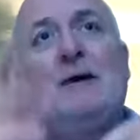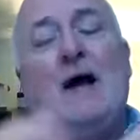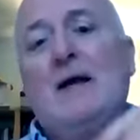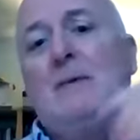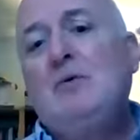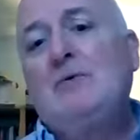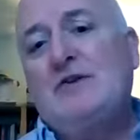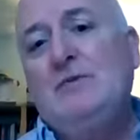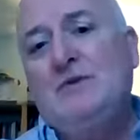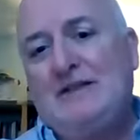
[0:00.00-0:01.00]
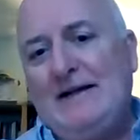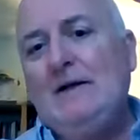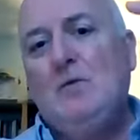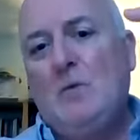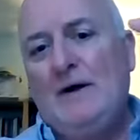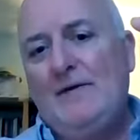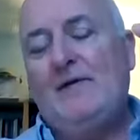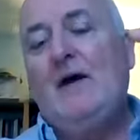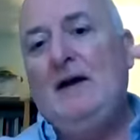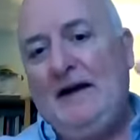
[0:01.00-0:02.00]
be able to deal
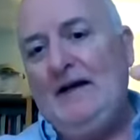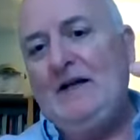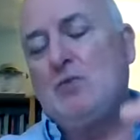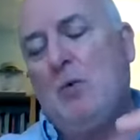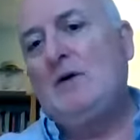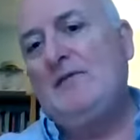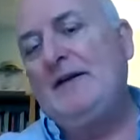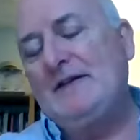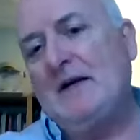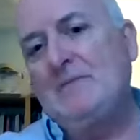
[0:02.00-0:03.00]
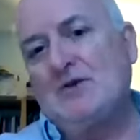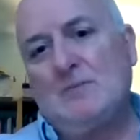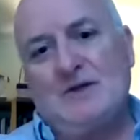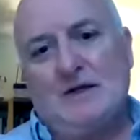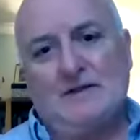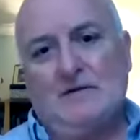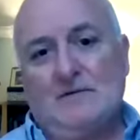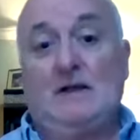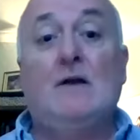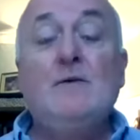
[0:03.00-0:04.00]
with each one of these aims and
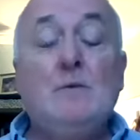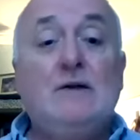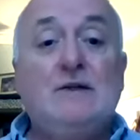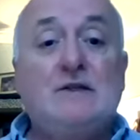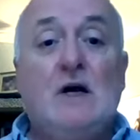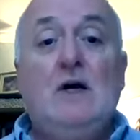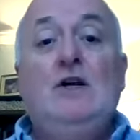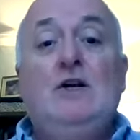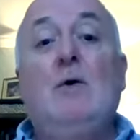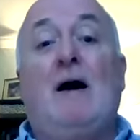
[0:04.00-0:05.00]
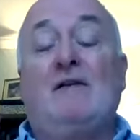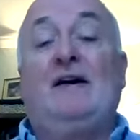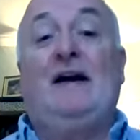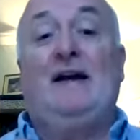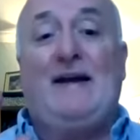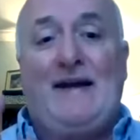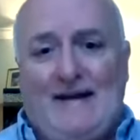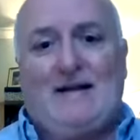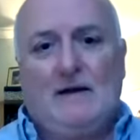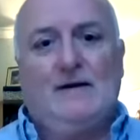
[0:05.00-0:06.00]
objectives. In other words, you have a
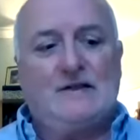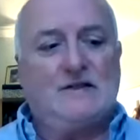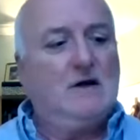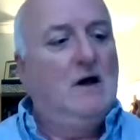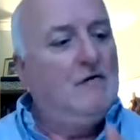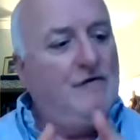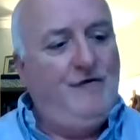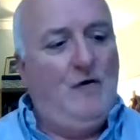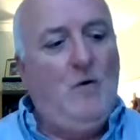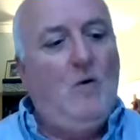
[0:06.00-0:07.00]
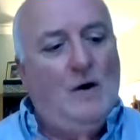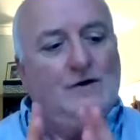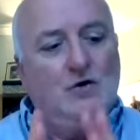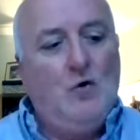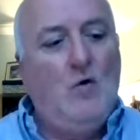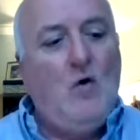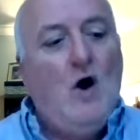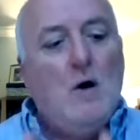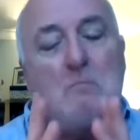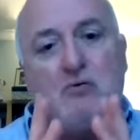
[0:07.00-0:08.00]
hit list for your
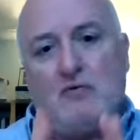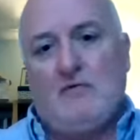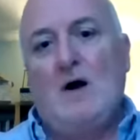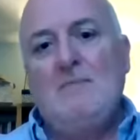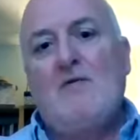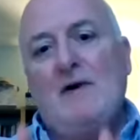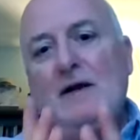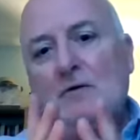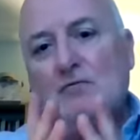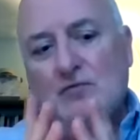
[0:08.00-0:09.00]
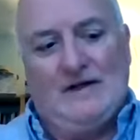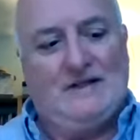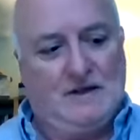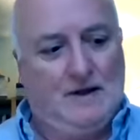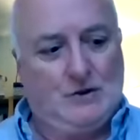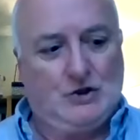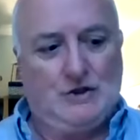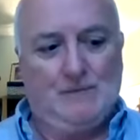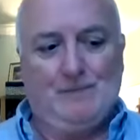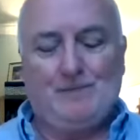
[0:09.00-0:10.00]
primary
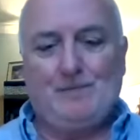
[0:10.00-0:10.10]
research.